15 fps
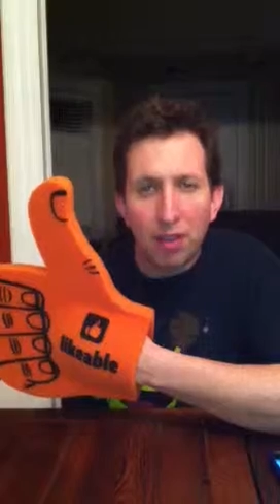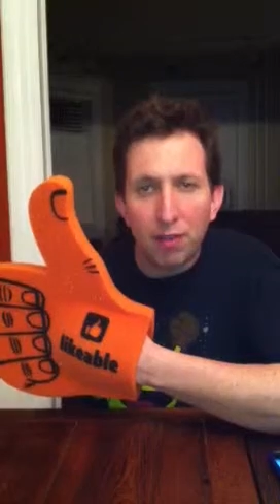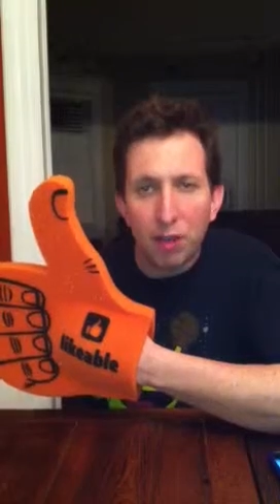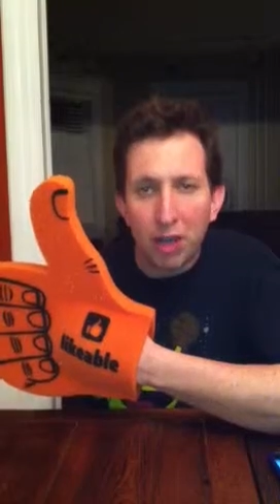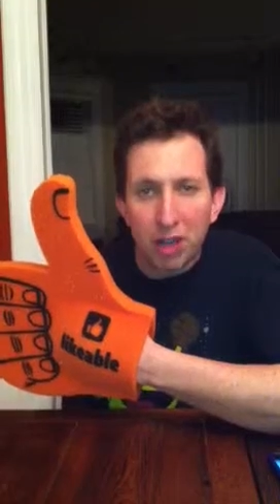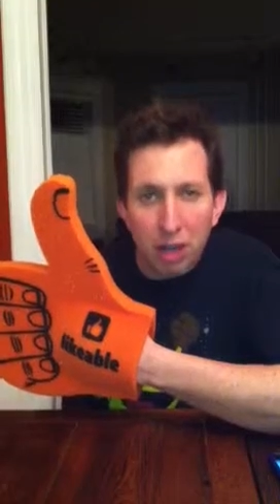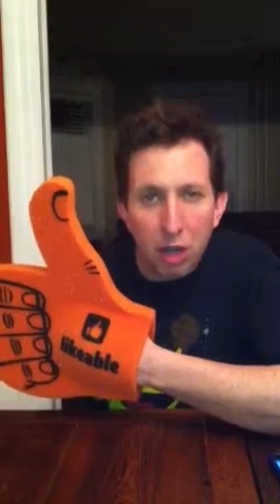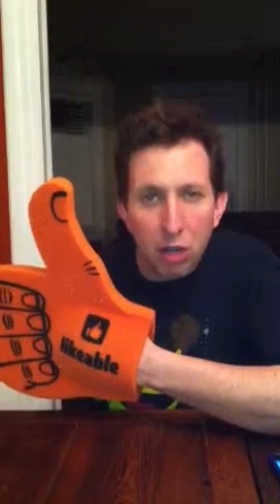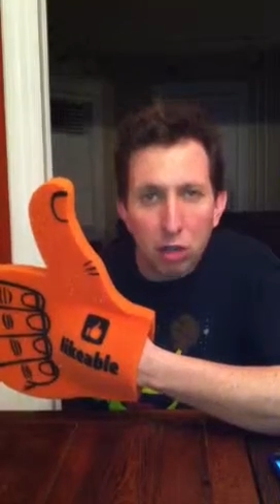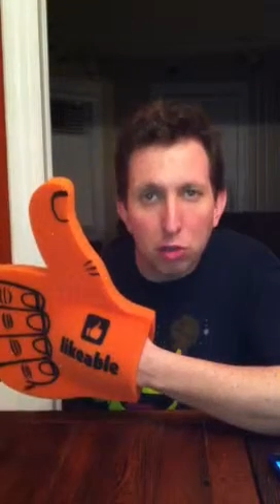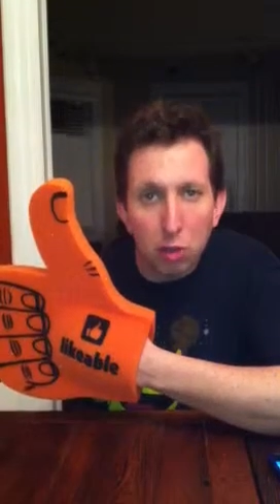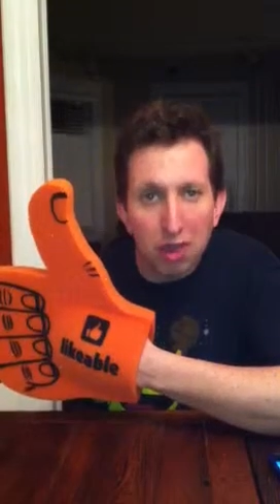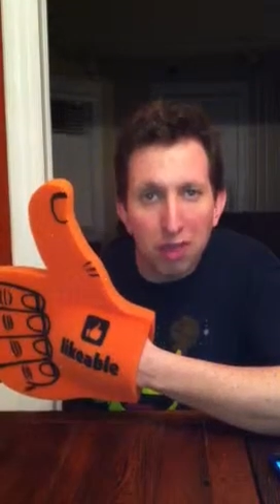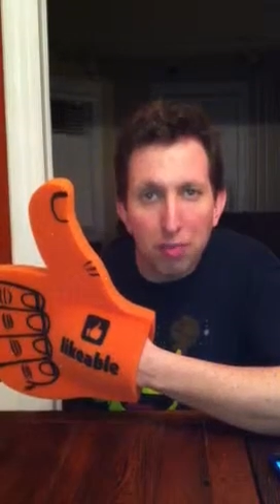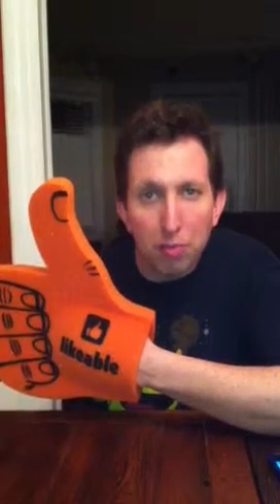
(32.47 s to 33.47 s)
For
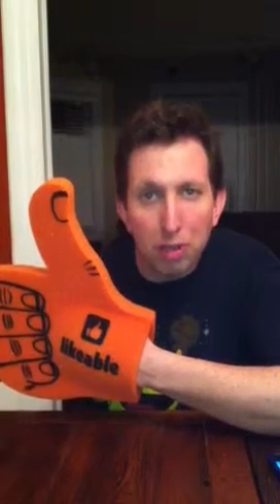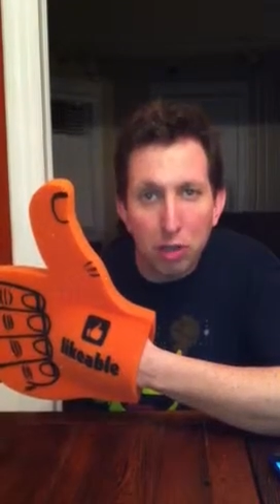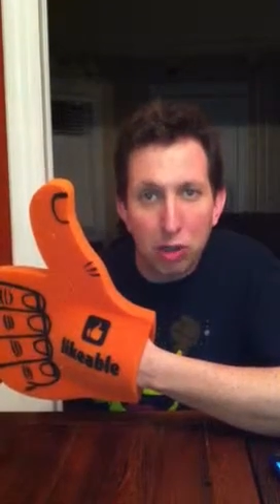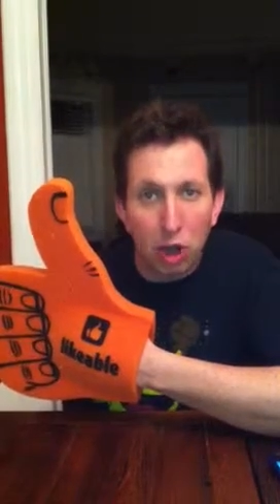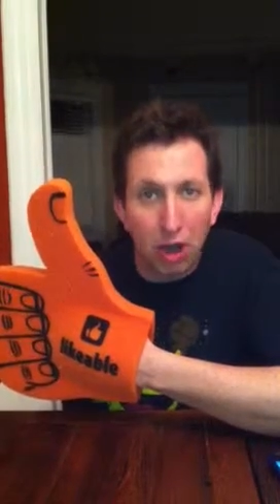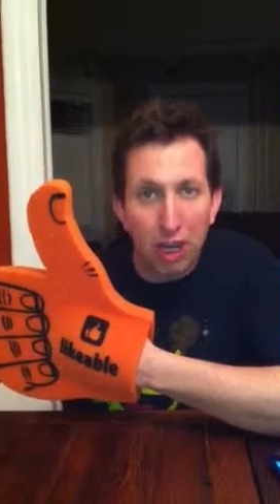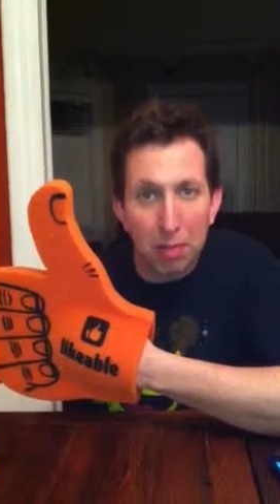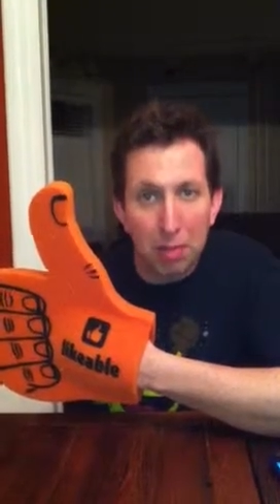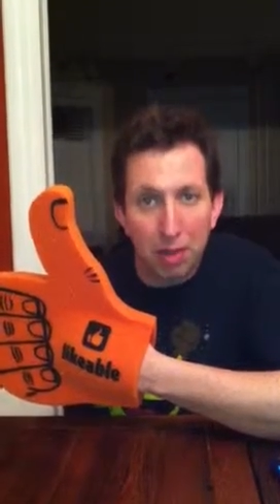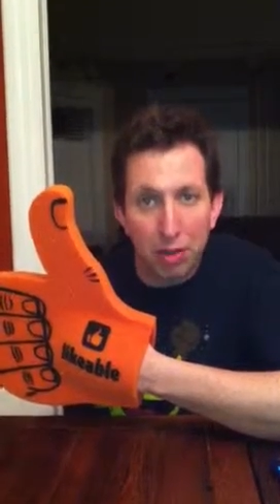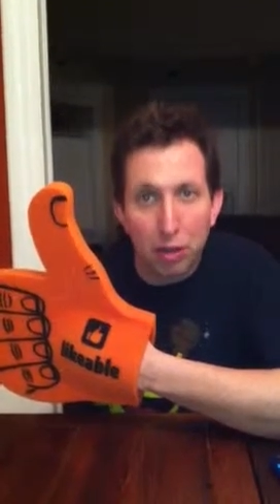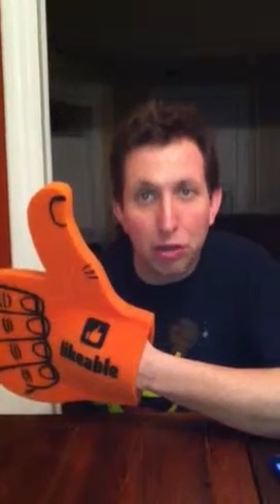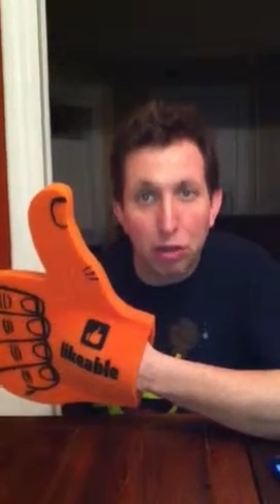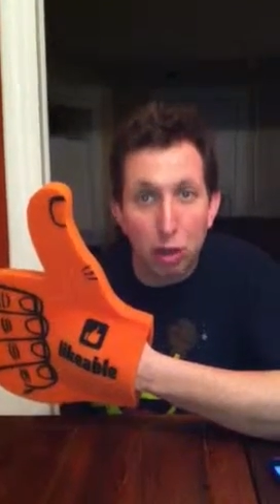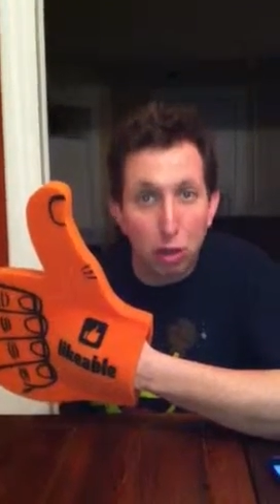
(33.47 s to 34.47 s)
years, we've been talking
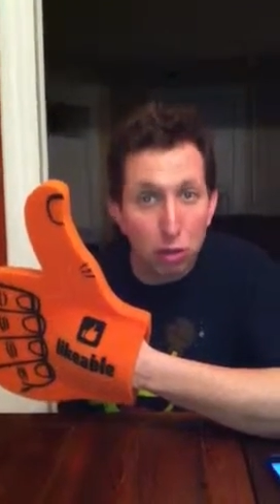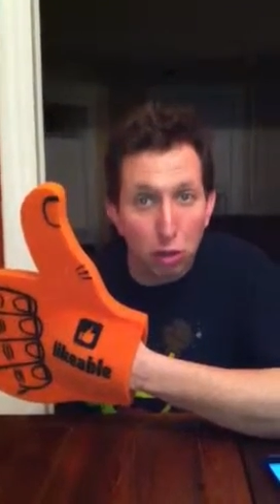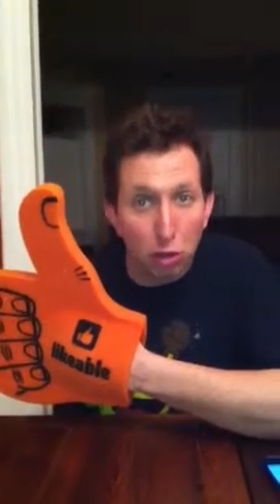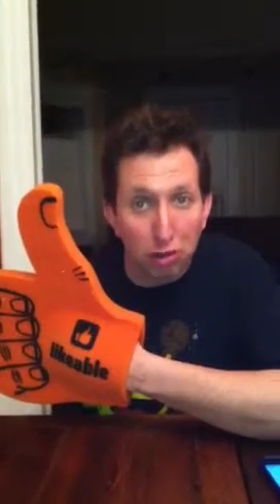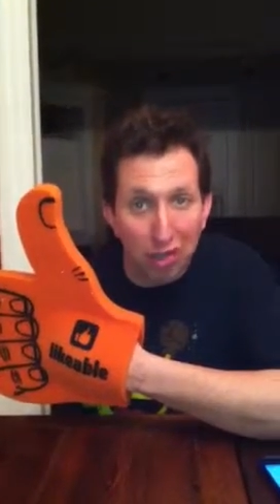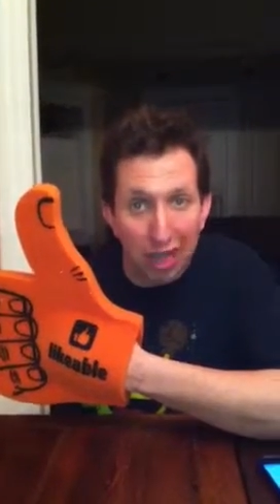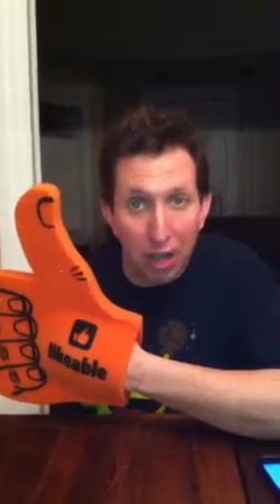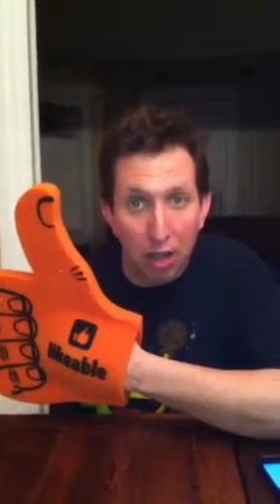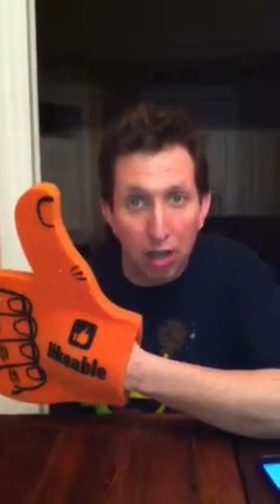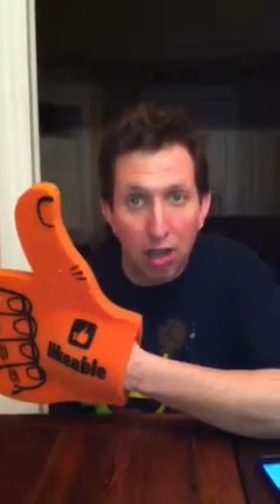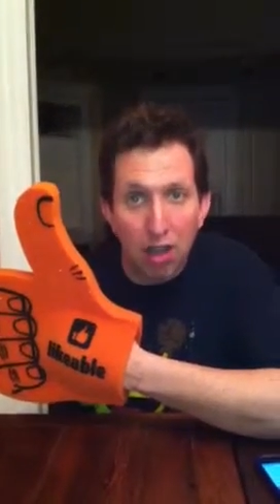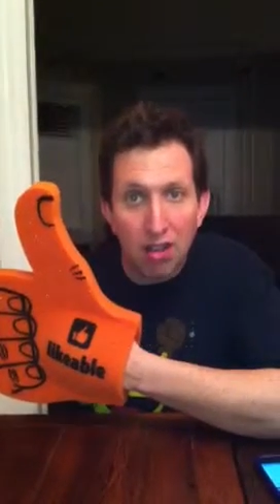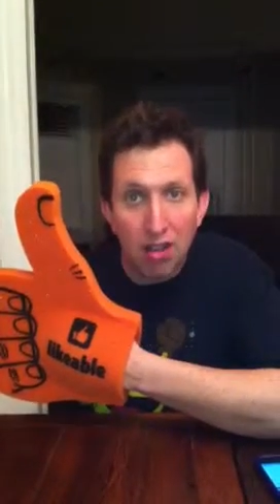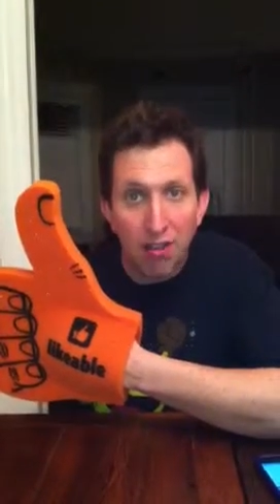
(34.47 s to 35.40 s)
about the social layer